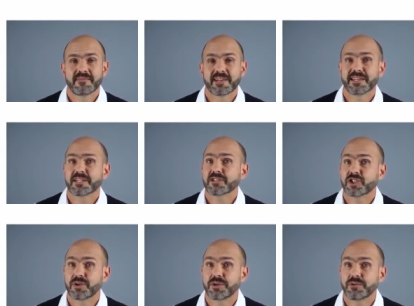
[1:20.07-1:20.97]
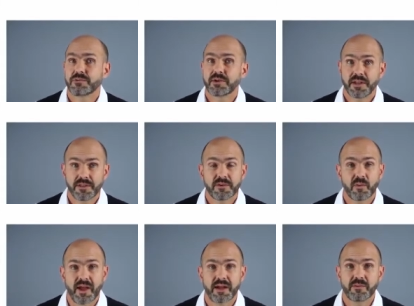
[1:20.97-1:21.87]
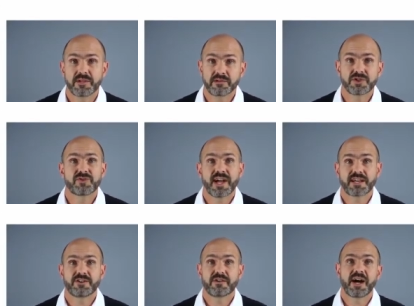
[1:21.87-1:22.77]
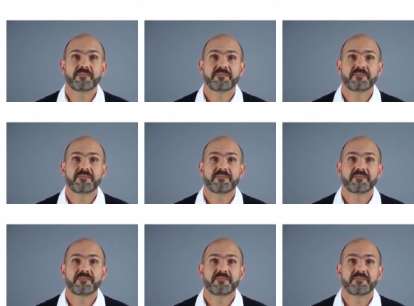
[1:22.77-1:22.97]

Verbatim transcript: I'd like to show you another way we use drag and drop.